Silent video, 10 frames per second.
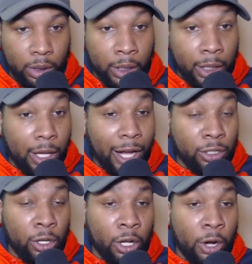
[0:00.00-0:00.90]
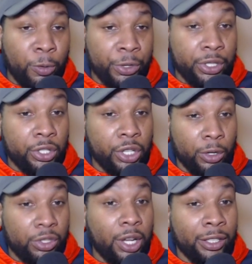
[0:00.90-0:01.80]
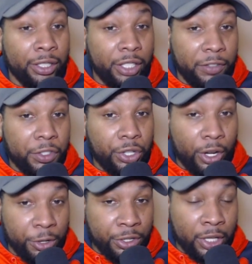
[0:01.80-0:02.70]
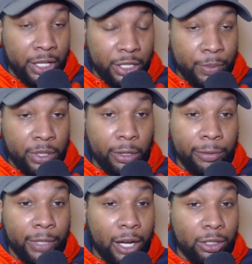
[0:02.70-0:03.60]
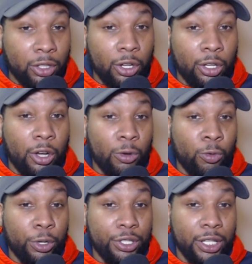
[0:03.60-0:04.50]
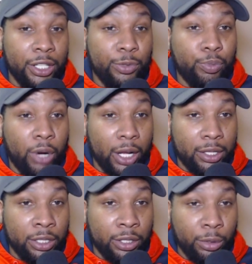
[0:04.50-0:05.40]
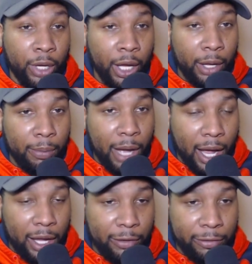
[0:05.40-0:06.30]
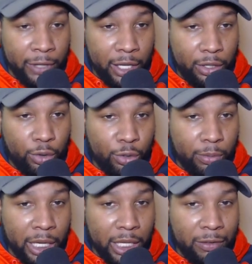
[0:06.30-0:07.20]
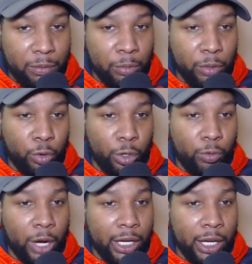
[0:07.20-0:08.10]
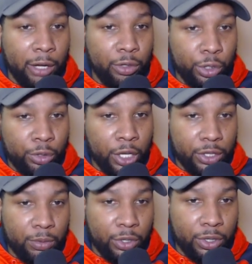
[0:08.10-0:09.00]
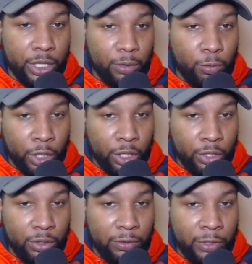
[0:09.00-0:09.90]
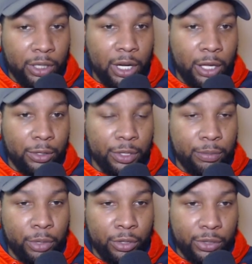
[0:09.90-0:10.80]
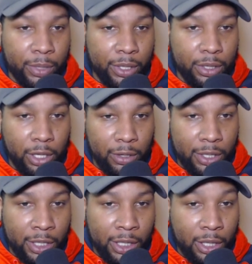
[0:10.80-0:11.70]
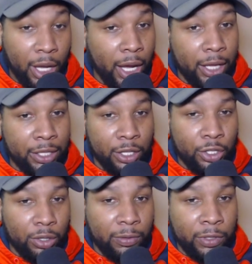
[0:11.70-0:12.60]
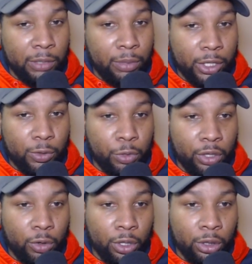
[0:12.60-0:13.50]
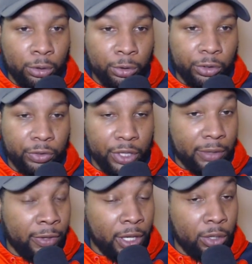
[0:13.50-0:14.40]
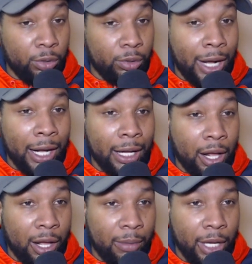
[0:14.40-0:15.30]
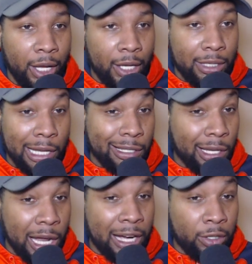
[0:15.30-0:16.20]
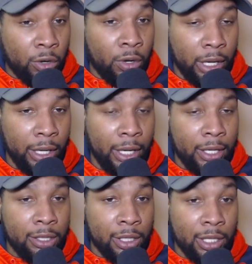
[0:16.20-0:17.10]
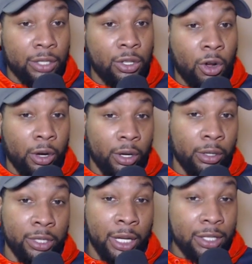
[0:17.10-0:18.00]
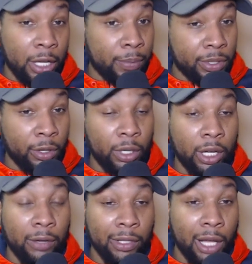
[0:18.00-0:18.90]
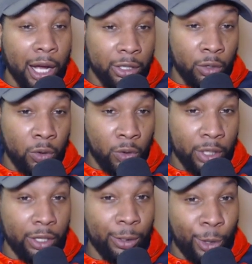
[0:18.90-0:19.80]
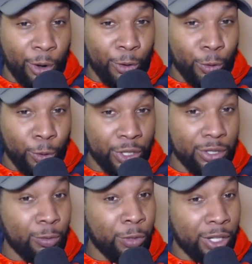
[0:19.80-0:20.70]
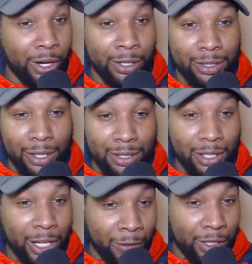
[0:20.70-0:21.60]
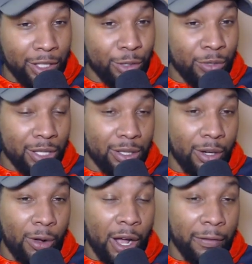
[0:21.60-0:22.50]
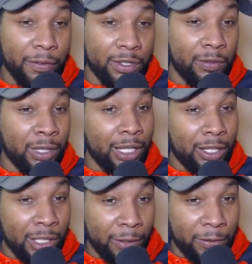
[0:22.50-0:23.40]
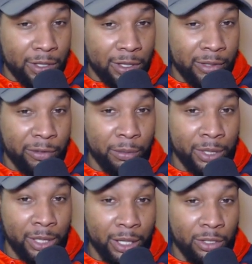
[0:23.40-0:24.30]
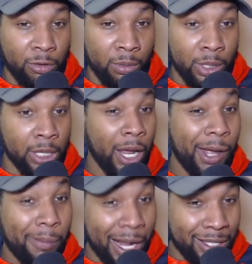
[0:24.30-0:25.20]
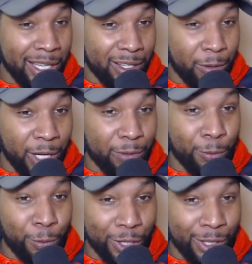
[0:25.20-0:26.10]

Locked on Longhorns, the show. Jonathan Davis, your host. Today's episode of Locked on Longhorns is brought to you by FanDuel. Make every moment more. Right now, new customers get $150 in bonus bets guaranteed. That's 150 bucks, win or lose. Visit FanDuel.com slash locked on to get started. On today's episode of Locked on Longhorns, we are discussing everything you need to know offensively and defensively from the second scrimmage, my takeaways from what